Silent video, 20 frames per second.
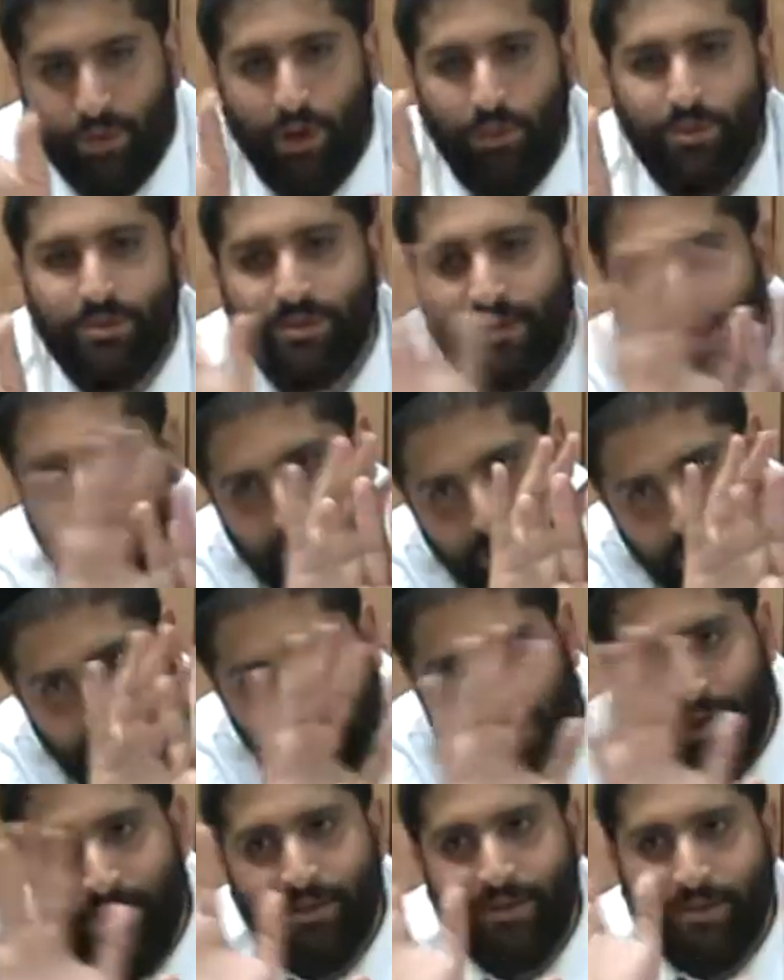are always careful
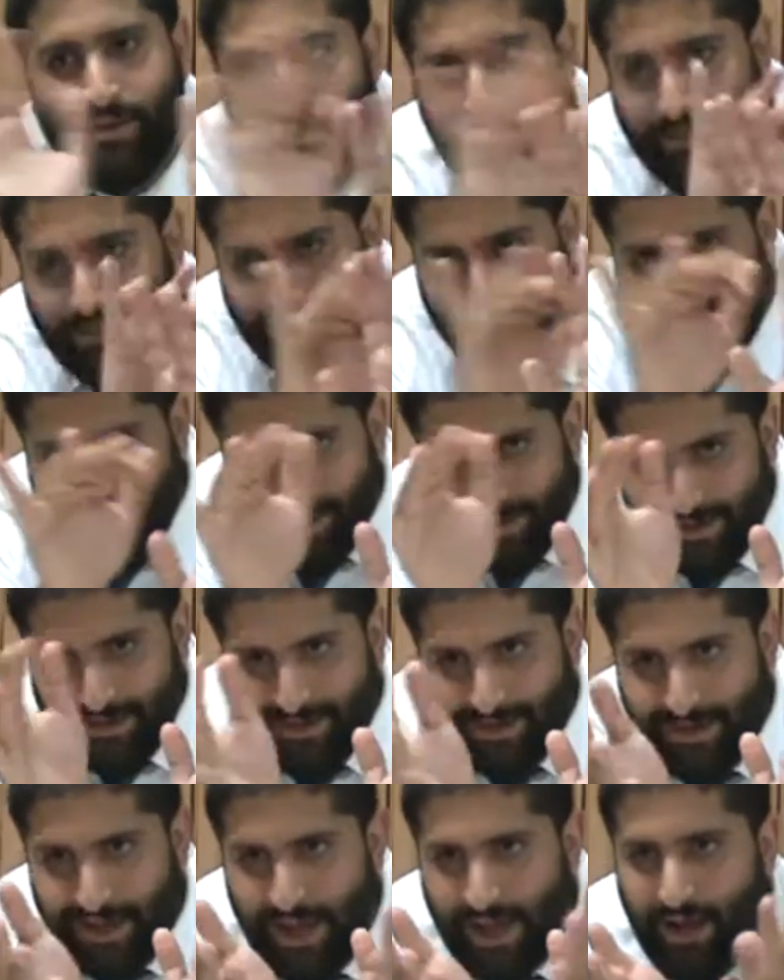to
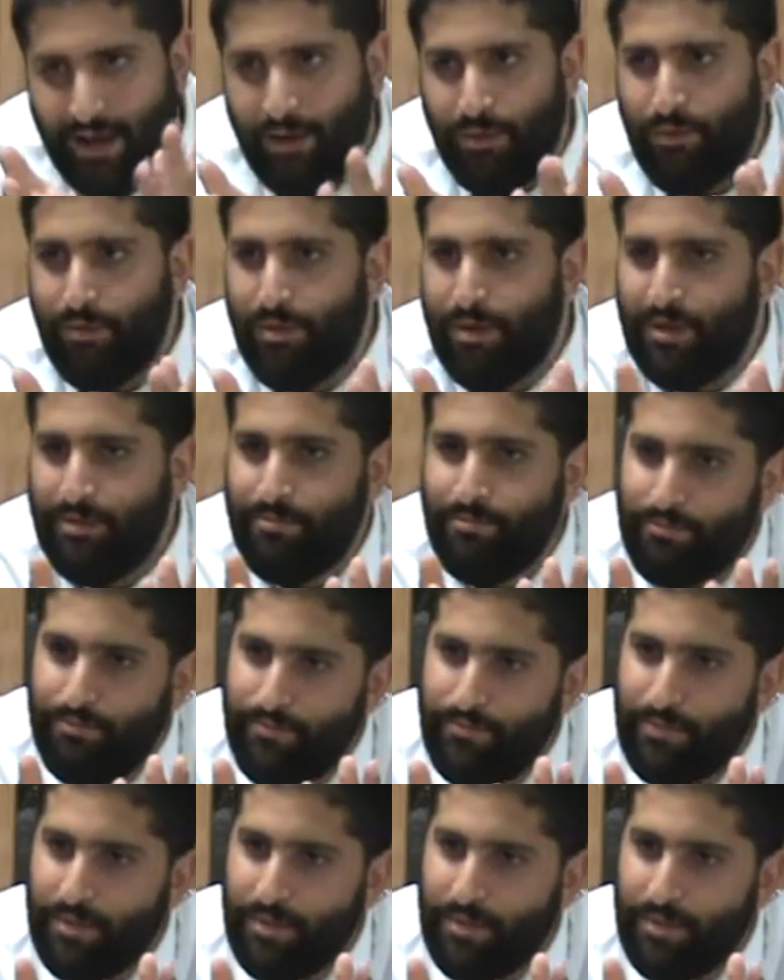stay in